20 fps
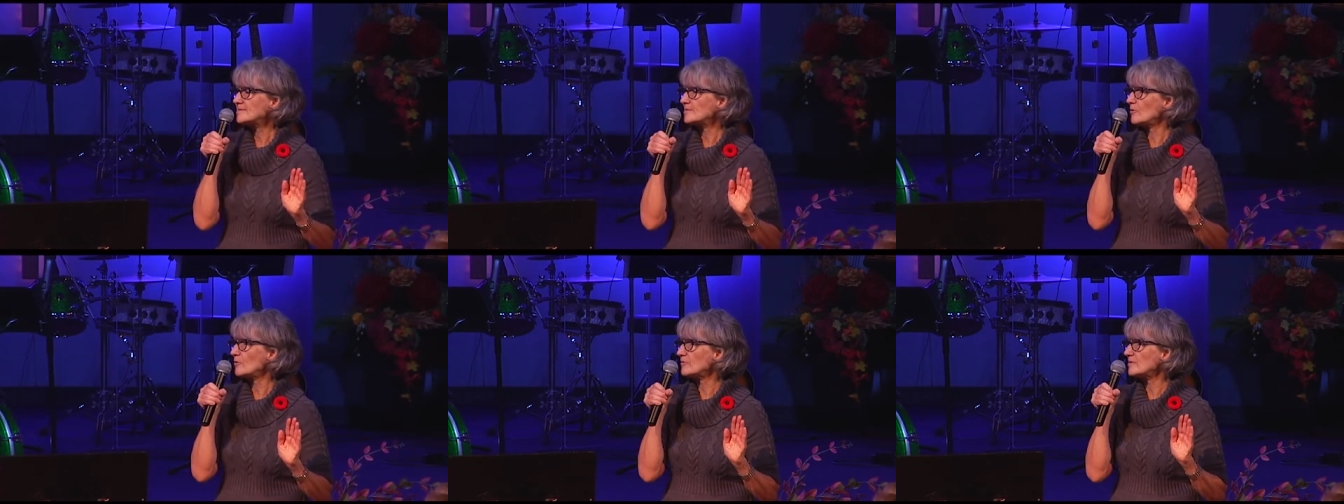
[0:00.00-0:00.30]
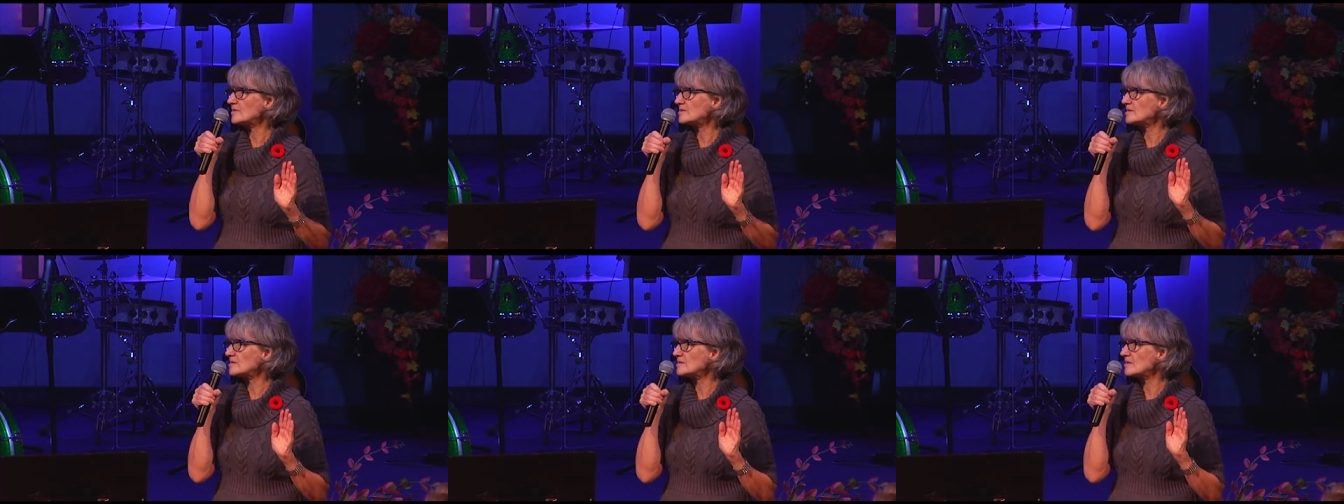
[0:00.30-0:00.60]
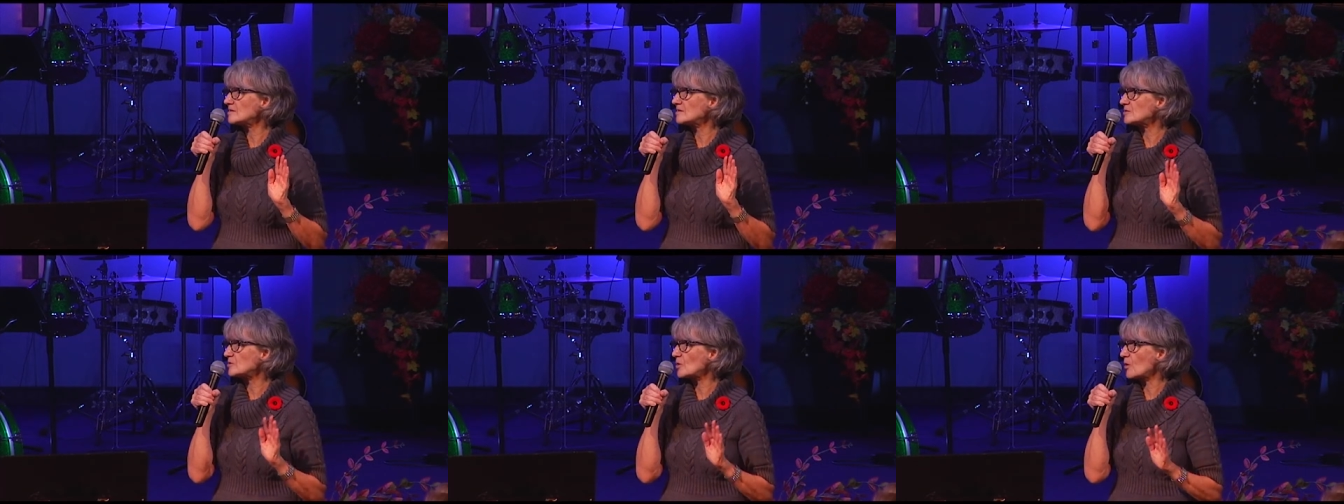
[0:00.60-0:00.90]
so this is
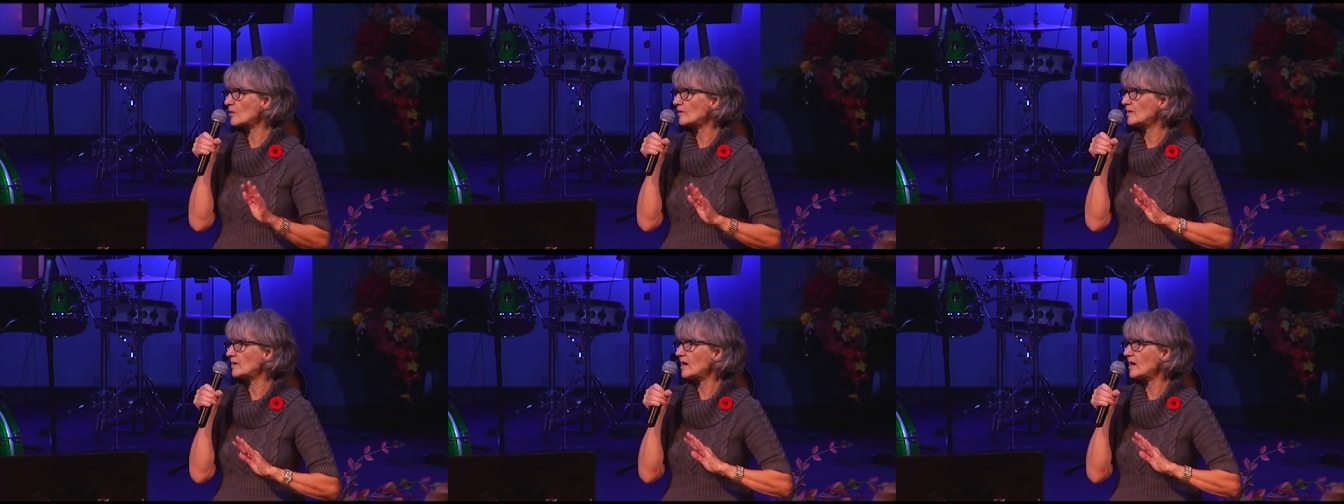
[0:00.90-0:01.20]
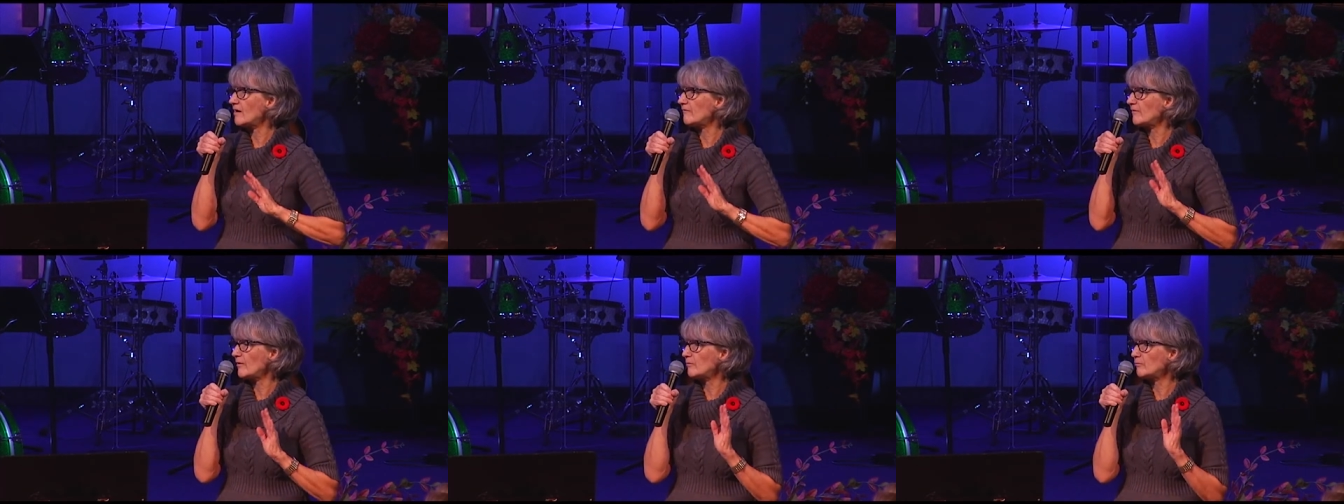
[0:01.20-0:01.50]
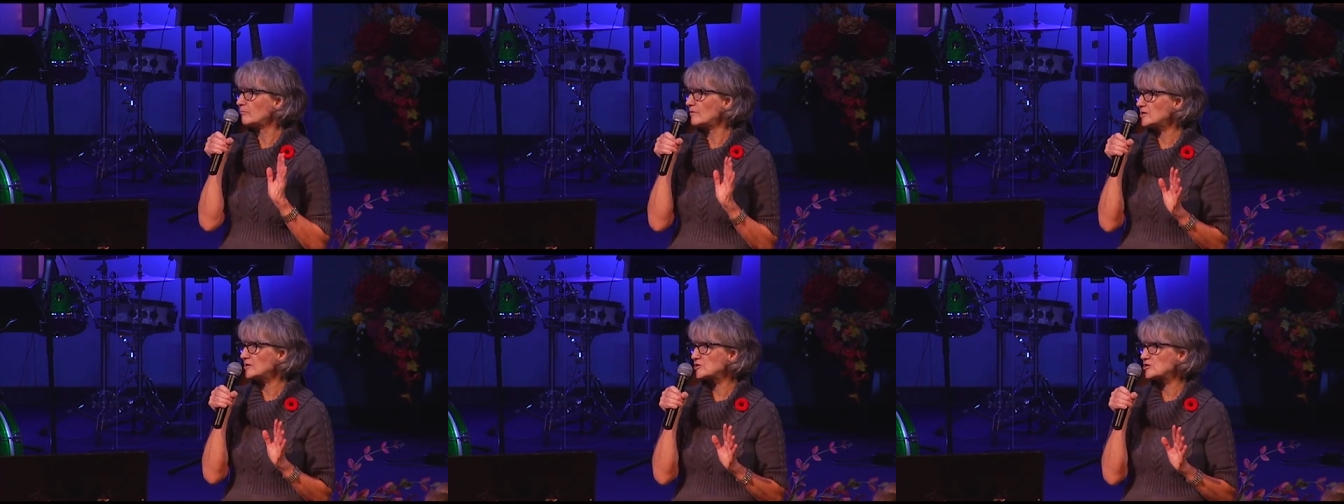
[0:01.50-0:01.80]
a story of a
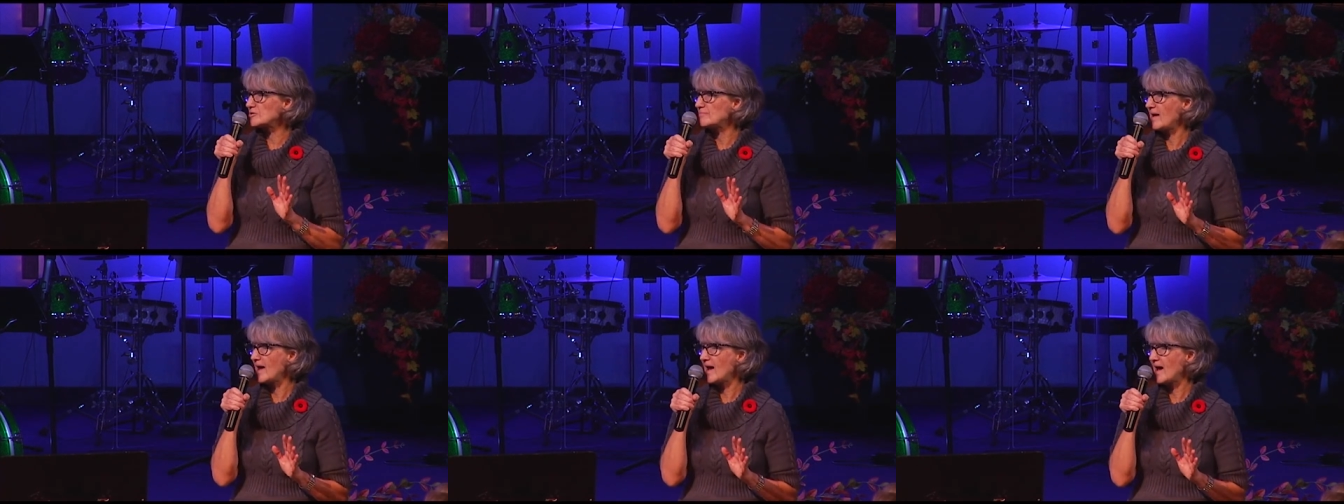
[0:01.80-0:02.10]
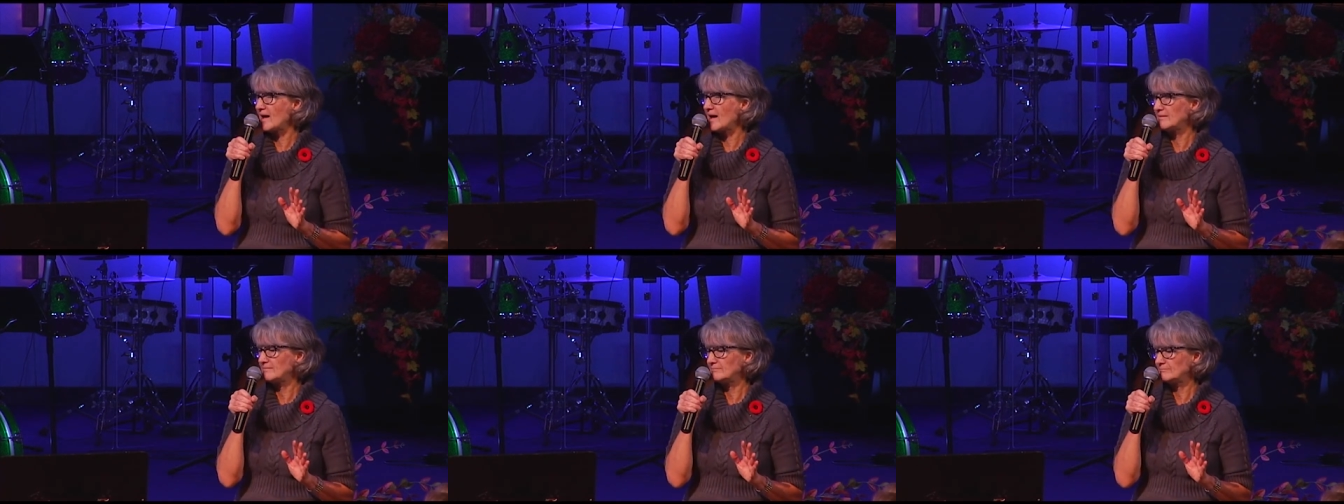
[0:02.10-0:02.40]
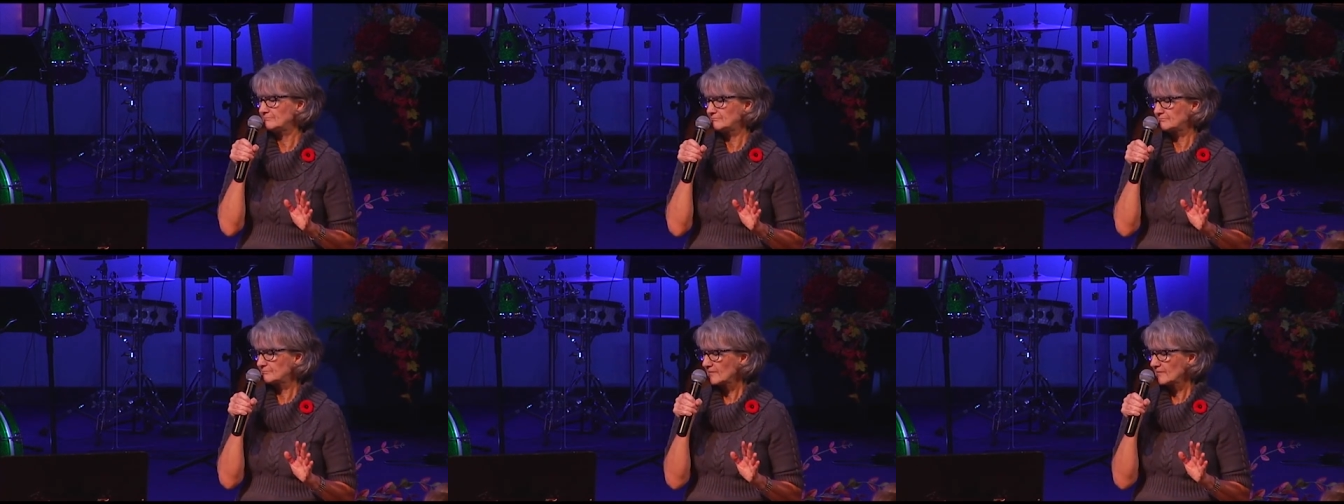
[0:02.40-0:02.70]
rich man.
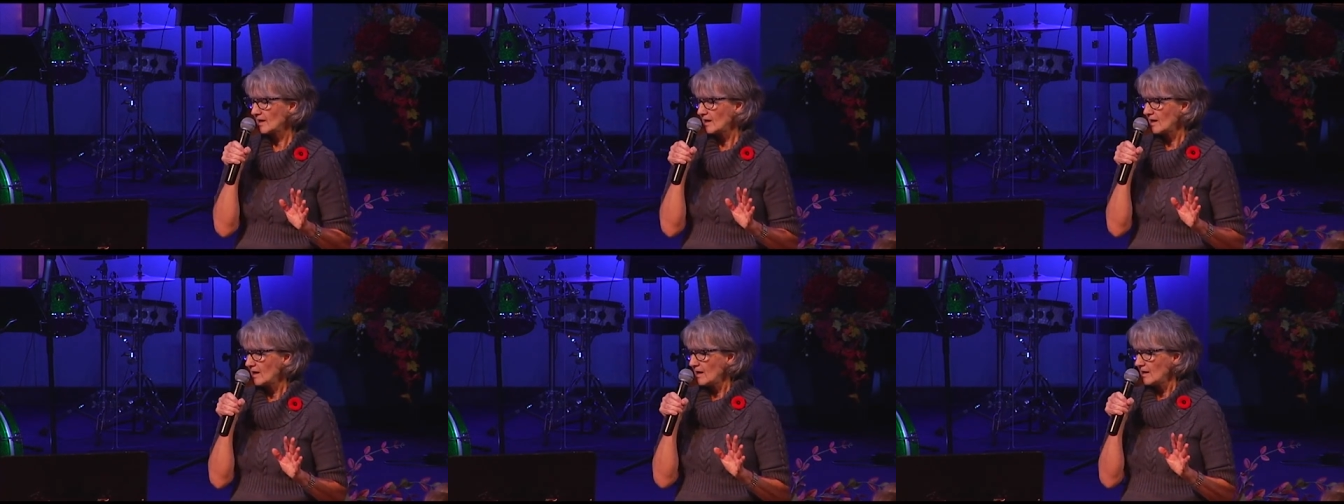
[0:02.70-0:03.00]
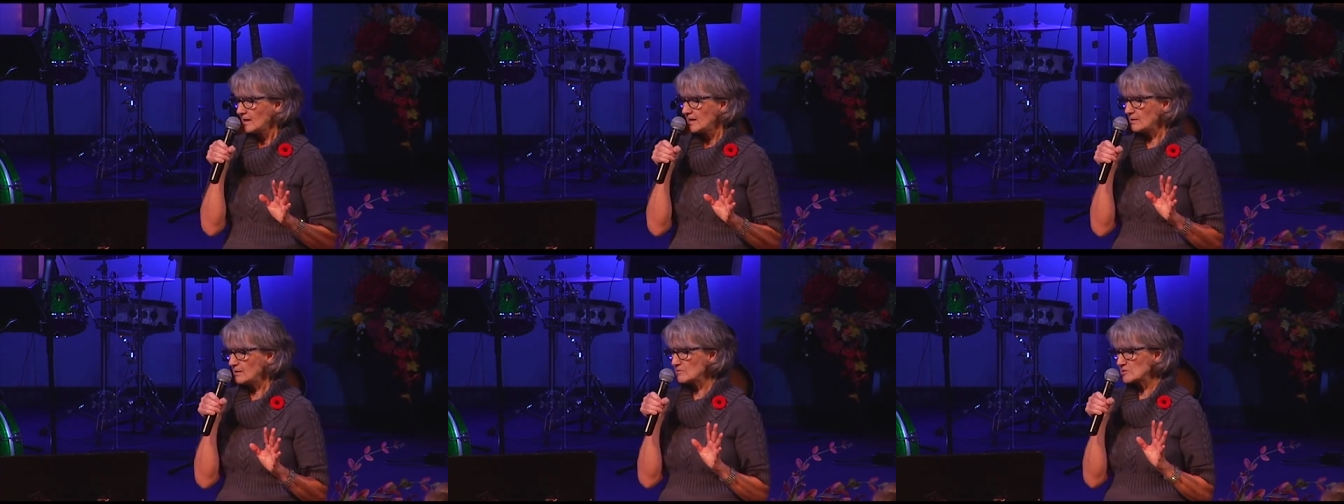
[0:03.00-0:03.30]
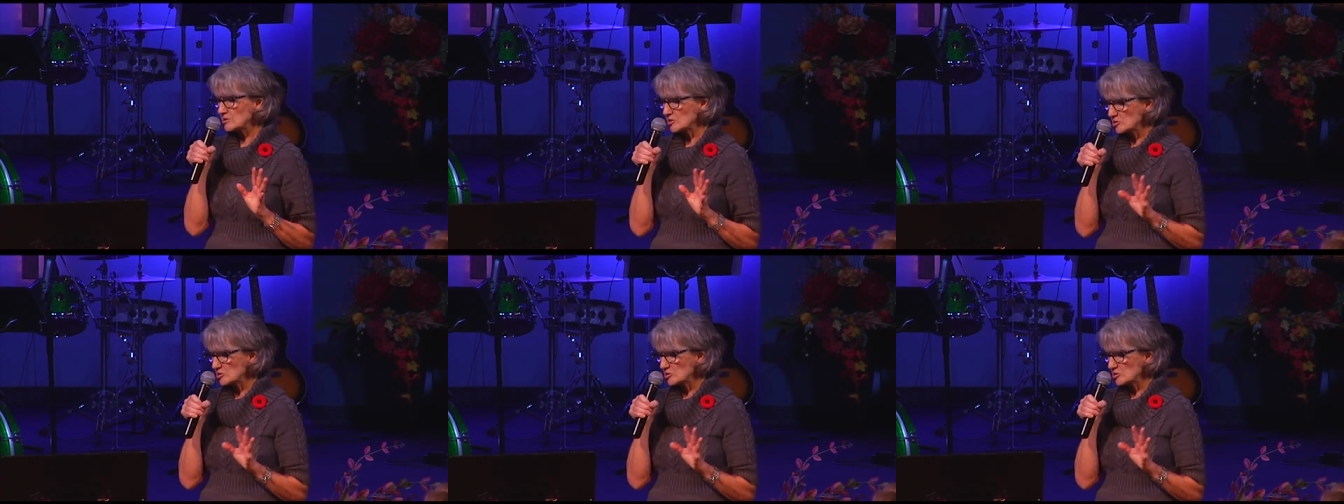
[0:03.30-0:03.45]
He was